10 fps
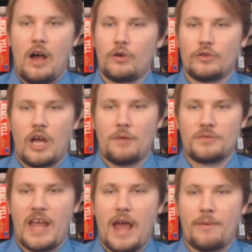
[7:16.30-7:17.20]
Uncle
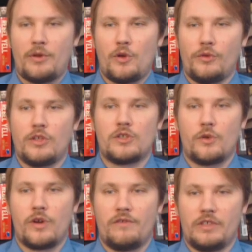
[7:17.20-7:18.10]
Tom's Cabin told the
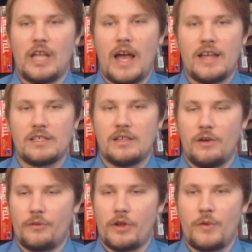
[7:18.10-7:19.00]
story of Eliza,
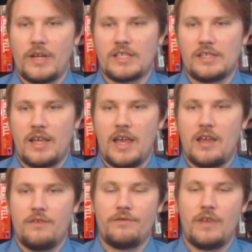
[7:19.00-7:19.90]
a runaway
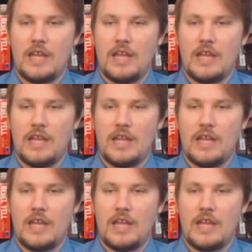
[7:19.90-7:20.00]
slave,